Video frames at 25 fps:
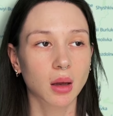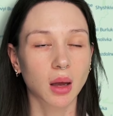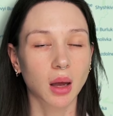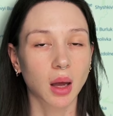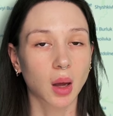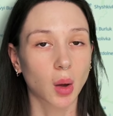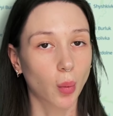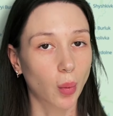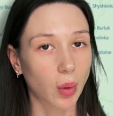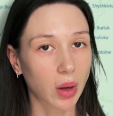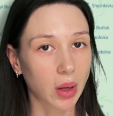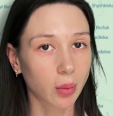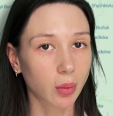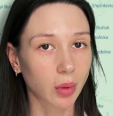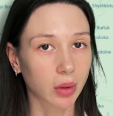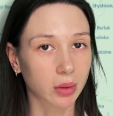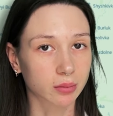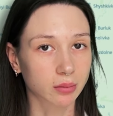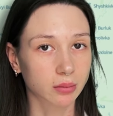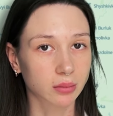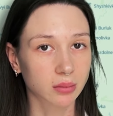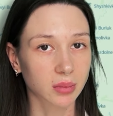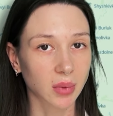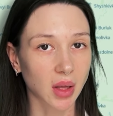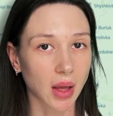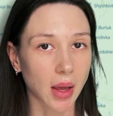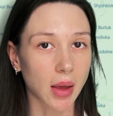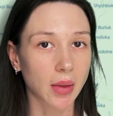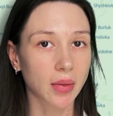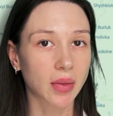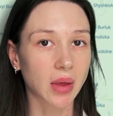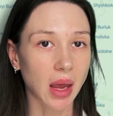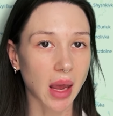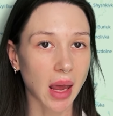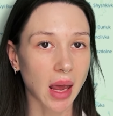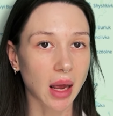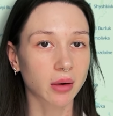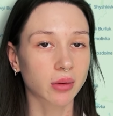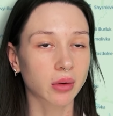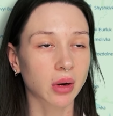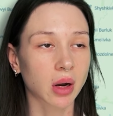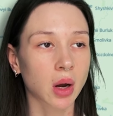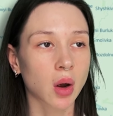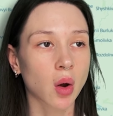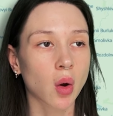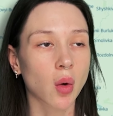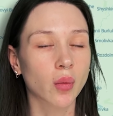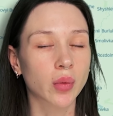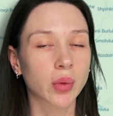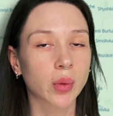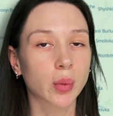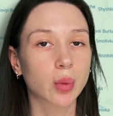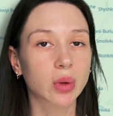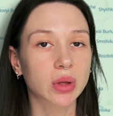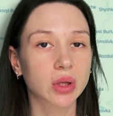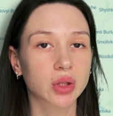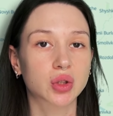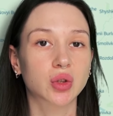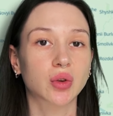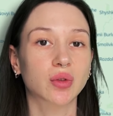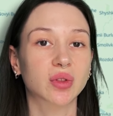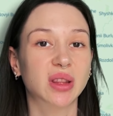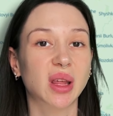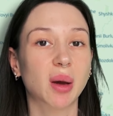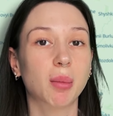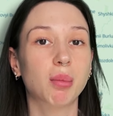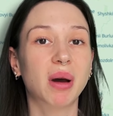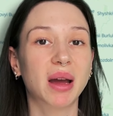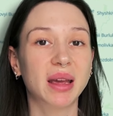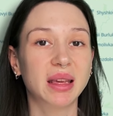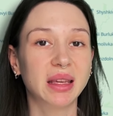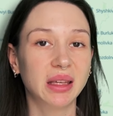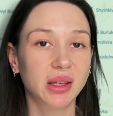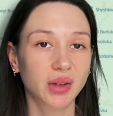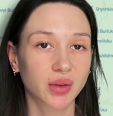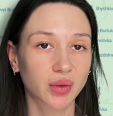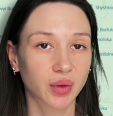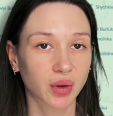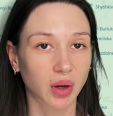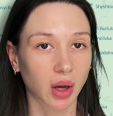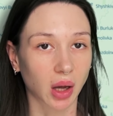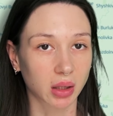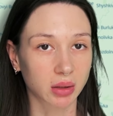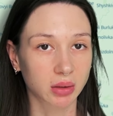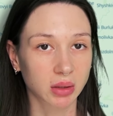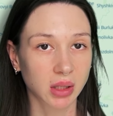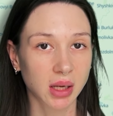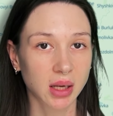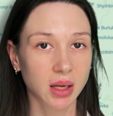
However, in the area of the village of Tabayivka,